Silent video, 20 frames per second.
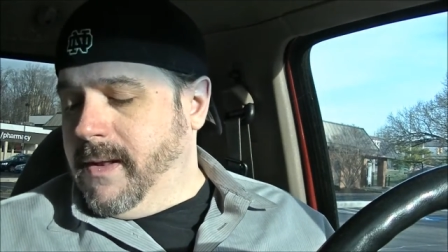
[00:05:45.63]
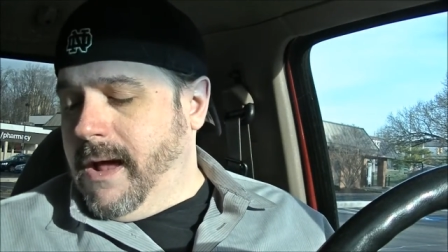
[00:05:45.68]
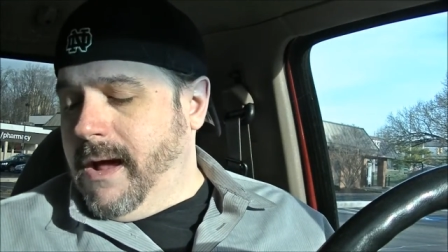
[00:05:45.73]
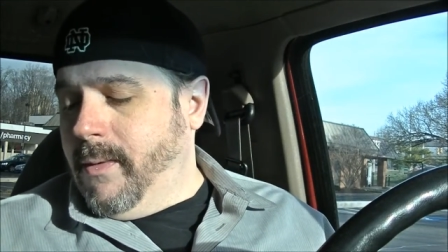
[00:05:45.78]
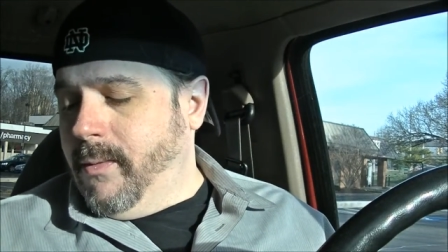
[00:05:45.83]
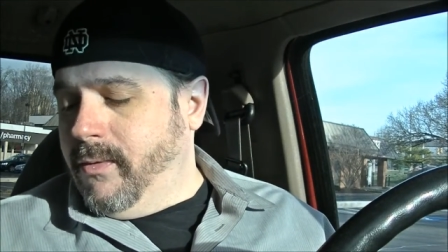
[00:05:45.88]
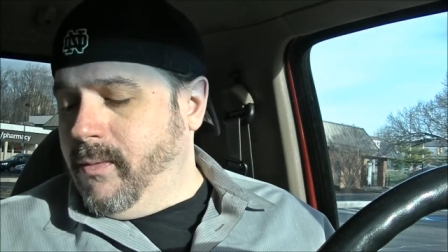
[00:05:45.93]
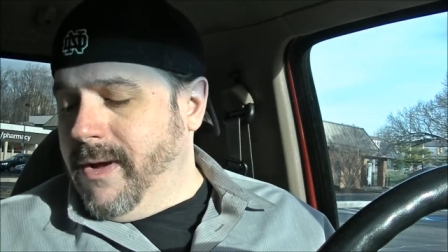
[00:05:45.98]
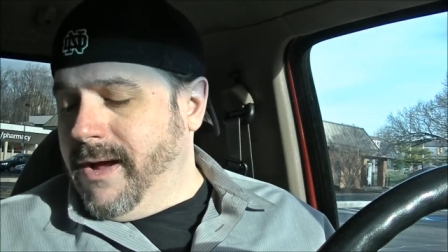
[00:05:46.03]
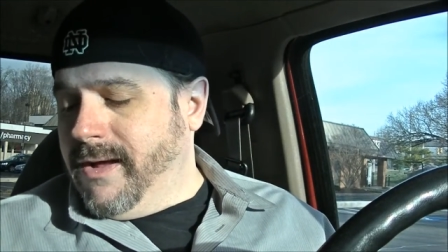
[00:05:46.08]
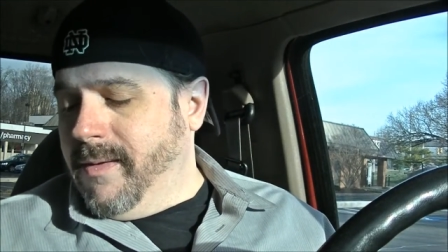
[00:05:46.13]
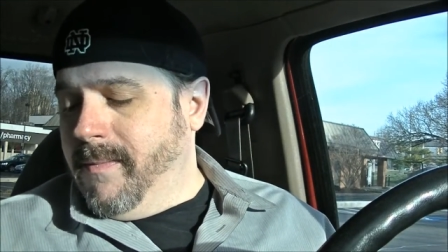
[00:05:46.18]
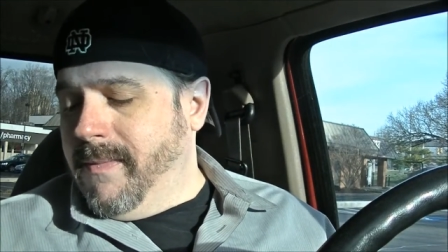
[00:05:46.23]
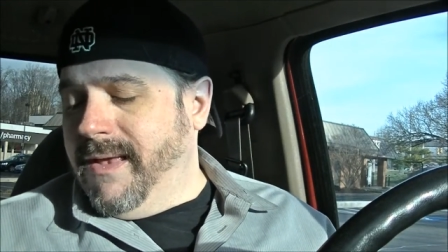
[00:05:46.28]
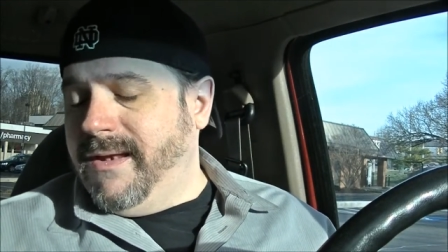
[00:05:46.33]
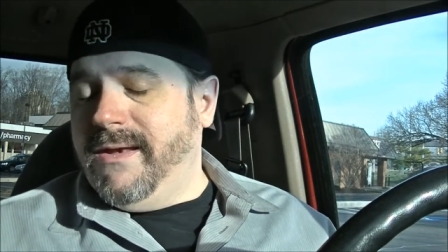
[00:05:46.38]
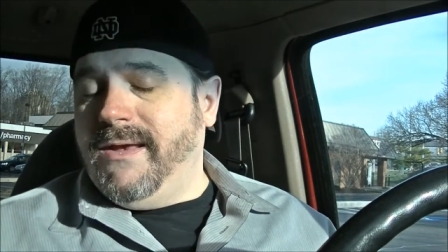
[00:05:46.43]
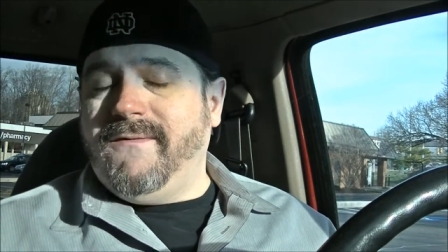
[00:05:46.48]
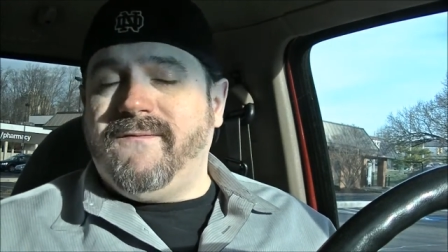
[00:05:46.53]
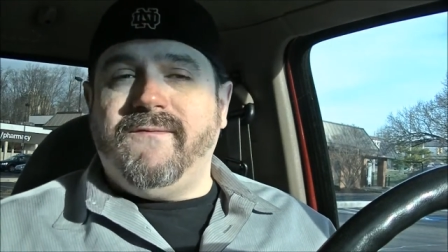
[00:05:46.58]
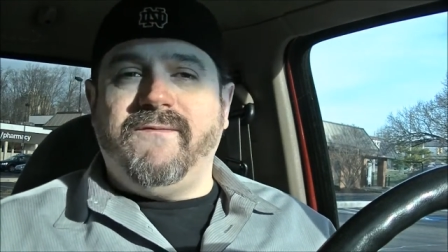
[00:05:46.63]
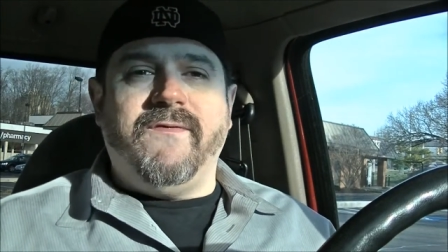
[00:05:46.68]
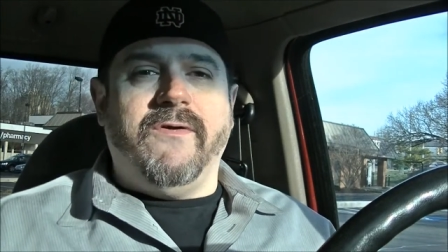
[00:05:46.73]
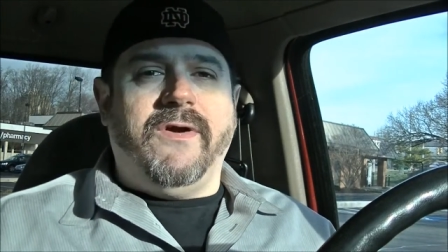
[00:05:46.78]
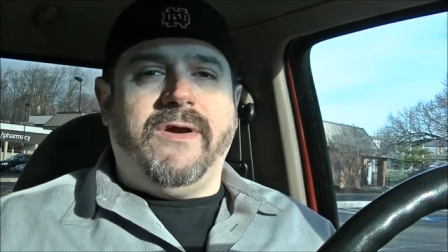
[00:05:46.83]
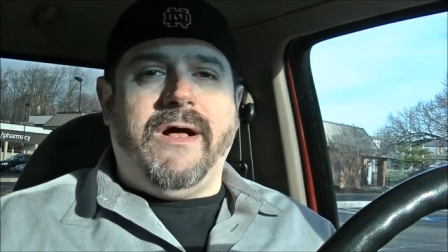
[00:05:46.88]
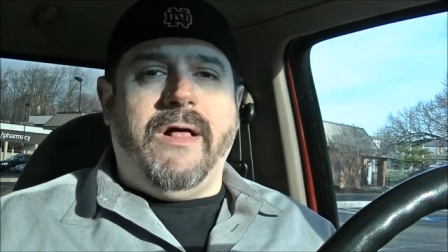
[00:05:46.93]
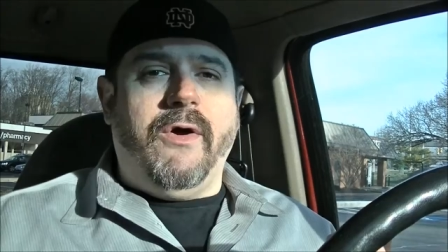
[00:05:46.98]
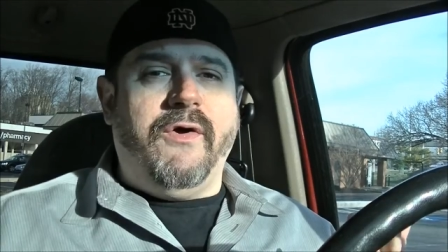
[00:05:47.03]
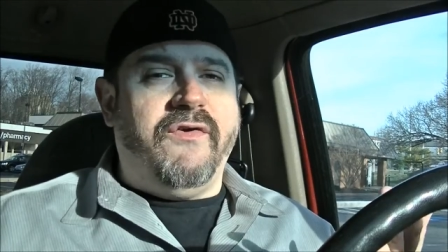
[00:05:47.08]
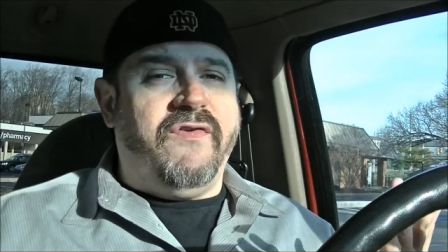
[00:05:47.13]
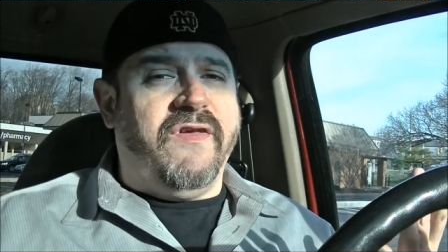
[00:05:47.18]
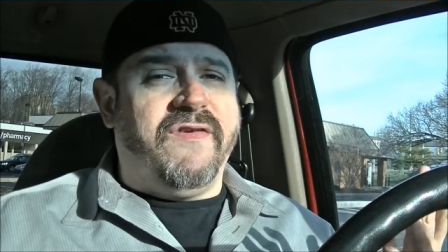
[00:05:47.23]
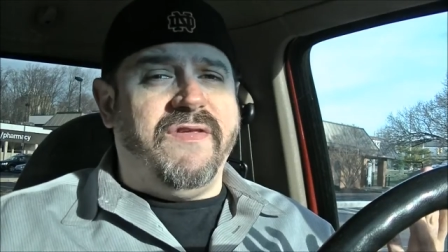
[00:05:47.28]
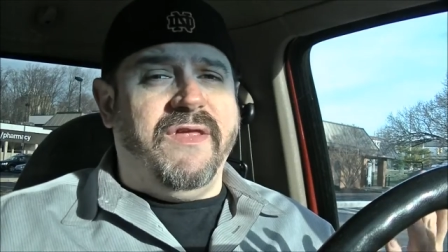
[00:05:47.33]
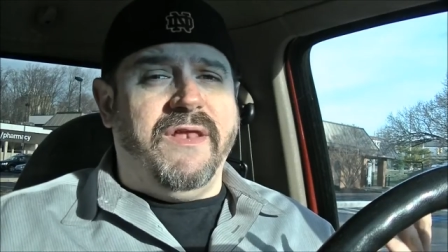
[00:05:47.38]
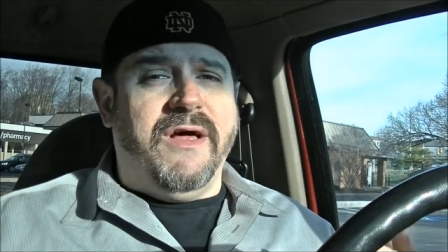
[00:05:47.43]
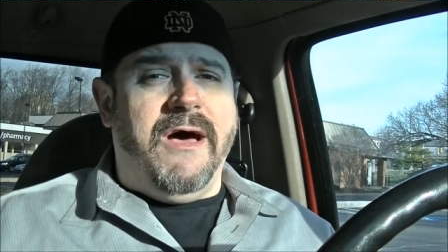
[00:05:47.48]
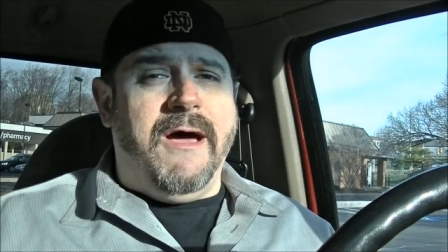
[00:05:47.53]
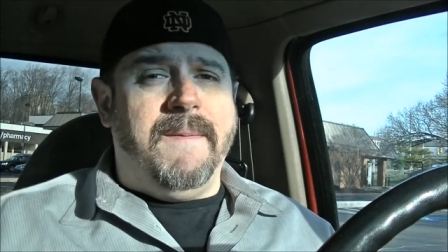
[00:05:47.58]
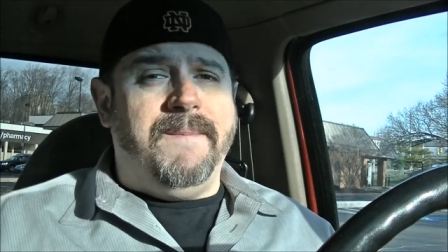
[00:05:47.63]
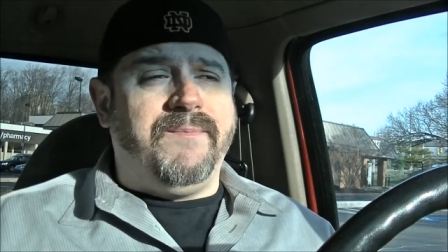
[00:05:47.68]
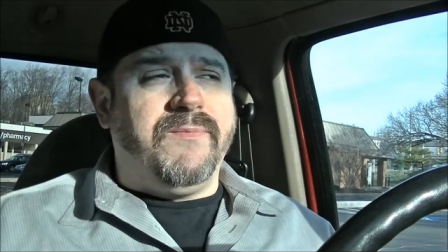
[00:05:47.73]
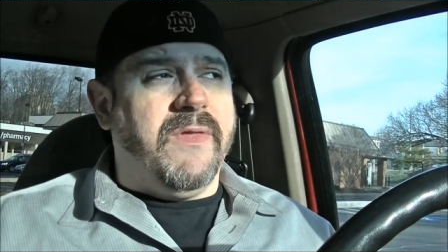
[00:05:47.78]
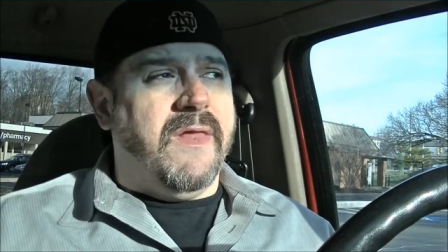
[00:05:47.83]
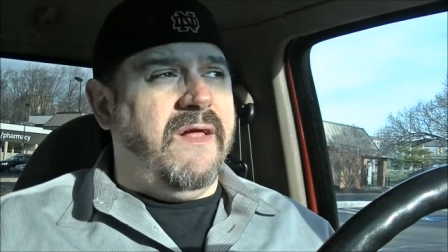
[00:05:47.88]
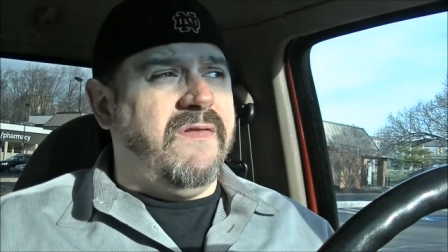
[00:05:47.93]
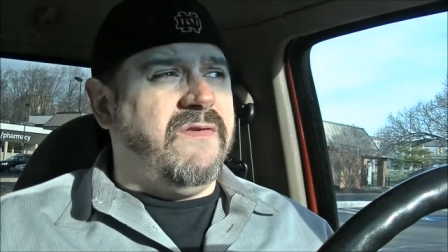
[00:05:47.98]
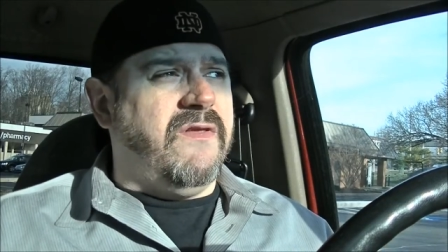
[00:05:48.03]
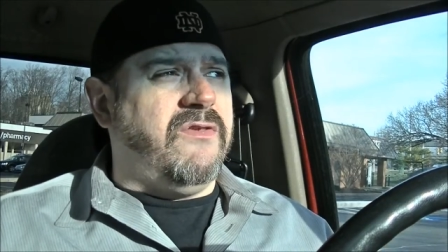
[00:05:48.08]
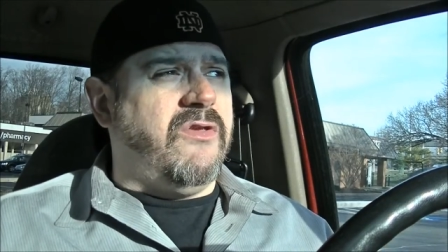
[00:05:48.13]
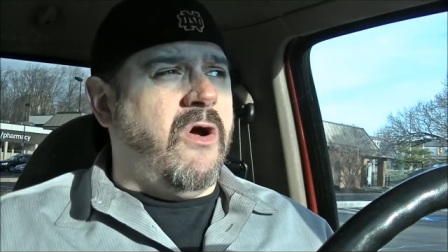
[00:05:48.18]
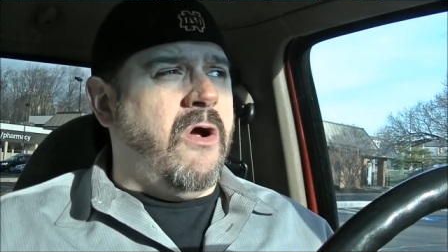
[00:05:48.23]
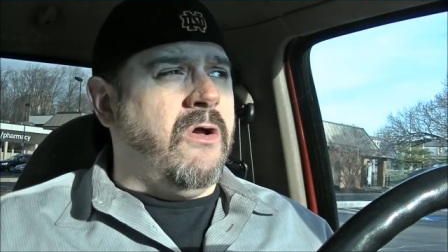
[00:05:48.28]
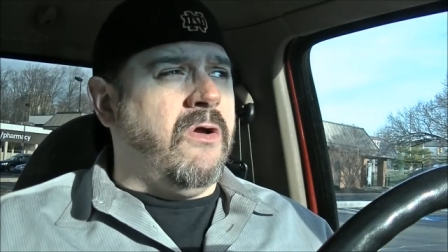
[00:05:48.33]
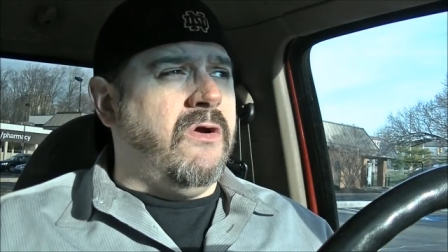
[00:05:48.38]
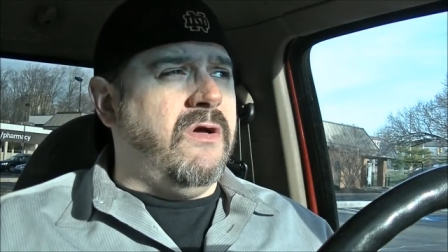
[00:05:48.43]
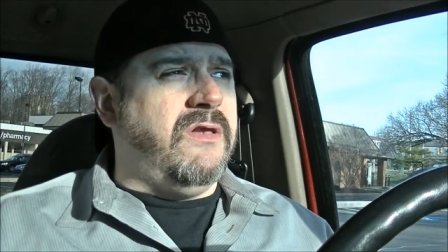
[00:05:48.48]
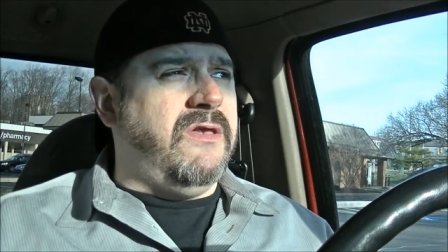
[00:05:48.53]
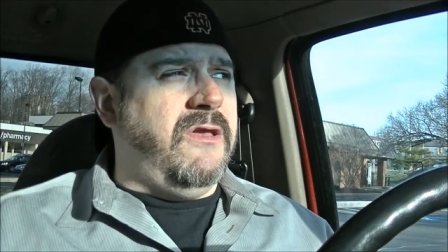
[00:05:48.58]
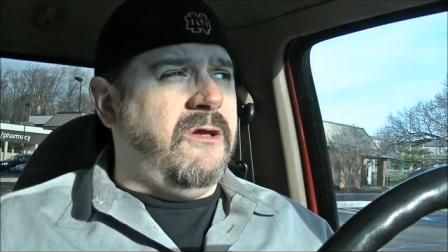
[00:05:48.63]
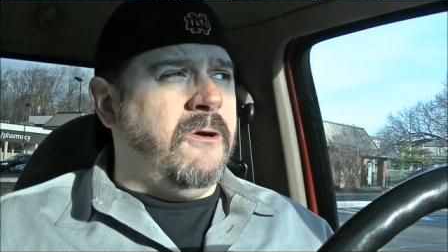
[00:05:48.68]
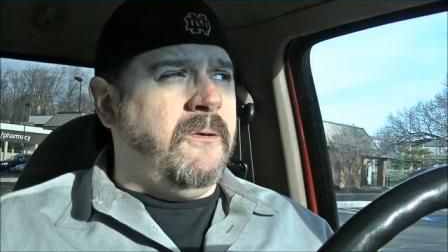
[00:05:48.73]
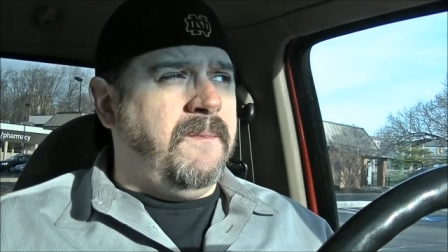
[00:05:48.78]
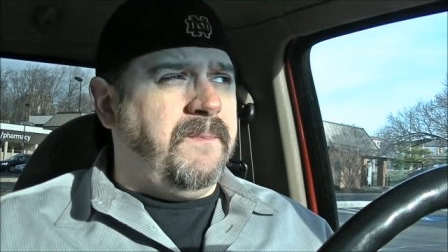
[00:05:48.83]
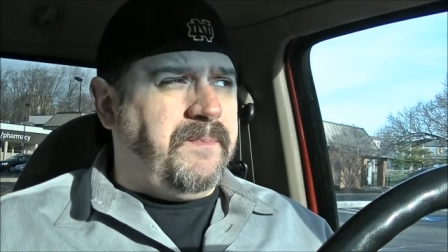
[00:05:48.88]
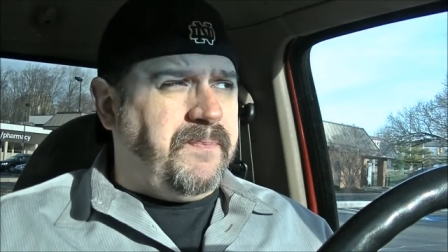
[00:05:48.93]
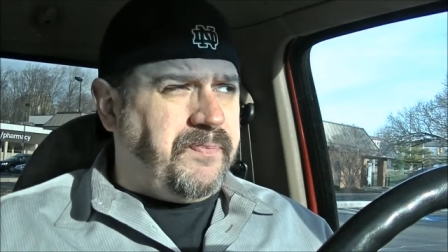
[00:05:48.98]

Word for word: I would recommend it for $1.69. That's a darn good deal.